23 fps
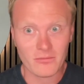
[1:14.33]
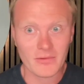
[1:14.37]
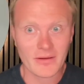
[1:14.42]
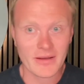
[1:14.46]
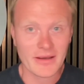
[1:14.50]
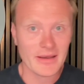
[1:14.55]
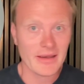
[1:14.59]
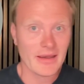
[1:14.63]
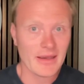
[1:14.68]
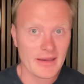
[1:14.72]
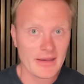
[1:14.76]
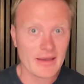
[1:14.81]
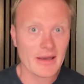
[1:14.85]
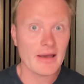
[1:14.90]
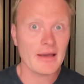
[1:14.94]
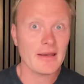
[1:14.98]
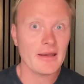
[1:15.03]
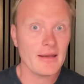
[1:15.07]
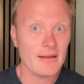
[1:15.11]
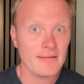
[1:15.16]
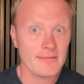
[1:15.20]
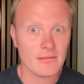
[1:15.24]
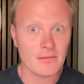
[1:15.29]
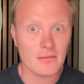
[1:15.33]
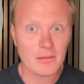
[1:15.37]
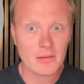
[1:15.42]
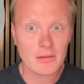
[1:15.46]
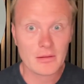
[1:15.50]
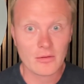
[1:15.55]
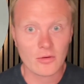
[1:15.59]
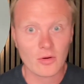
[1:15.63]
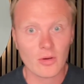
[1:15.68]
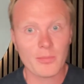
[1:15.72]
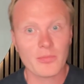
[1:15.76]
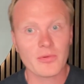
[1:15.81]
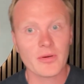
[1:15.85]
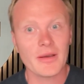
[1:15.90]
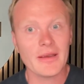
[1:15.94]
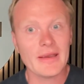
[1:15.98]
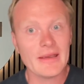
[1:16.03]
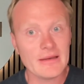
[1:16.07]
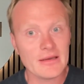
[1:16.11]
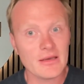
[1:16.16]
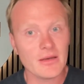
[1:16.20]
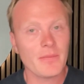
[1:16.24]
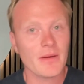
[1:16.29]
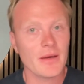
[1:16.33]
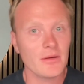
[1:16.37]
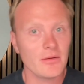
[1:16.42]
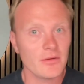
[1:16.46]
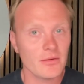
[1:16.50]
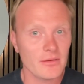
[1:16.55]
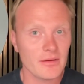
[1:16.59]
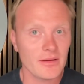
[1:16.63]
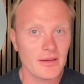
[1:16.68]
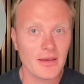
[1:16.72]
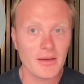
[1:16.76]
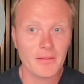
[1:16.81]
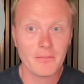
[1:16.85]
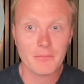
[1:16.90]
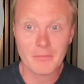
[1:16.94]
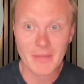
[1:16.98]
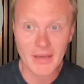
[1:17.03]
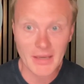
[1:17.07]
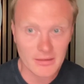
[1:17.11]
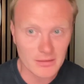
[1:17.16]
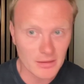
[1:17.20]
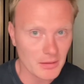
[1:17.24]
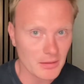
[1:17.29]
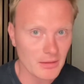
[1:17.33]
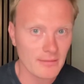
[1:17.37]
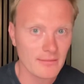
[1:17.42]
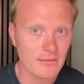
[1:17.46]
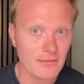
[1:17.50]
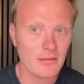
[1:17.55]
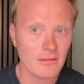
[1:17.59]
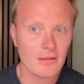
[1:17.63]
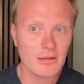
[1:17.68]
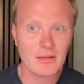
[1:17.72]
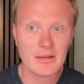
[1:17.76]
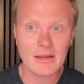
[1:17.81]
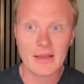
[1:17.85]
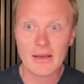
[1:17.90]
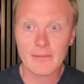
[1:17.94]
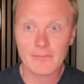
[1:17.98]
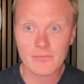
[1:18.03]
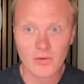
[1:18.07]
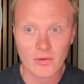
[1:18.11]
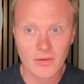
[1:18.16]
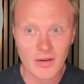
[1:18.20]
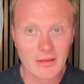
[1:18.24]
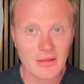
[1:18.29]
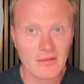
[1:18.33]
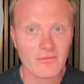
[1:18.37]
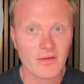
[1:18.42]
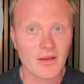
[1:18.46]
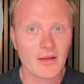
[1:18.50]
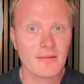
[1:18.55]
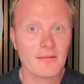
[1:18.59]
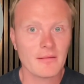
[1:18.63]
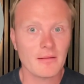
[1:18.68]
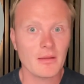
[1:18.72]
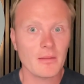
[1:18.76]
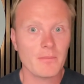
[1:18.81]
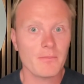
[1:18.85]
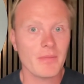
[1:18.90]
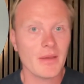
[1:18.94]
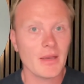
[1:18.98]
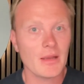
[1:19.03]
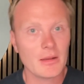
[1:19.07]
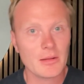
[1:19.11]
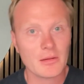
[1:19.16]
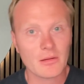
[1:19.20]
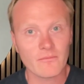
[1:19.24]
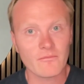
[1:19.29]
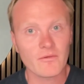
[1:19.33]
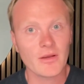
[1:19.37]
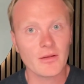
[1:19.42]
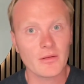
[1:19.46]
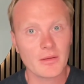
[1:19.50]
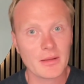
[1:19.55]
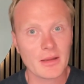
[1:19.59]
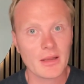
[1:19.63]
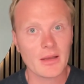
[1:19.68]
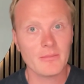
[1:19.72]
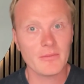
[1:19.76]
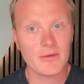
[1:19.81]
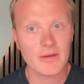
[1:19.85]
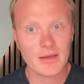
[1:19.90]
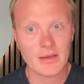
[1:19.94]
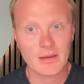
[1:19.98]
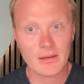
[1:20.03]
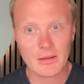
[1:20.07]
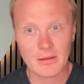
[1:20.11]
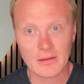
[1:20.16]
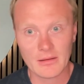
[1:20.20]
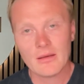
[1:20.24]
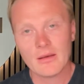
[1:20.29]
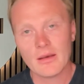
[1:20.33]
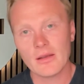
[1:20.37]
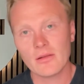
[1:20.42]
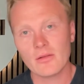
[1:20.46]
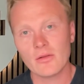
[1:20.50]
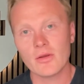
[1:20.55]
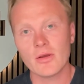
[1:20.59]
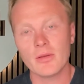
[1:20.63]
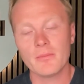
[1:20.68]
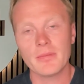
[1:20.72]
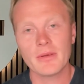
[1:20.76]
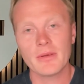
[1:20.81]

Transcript: where AI agents can operate independently, make decisions, take proactive actions based on real-time data and learn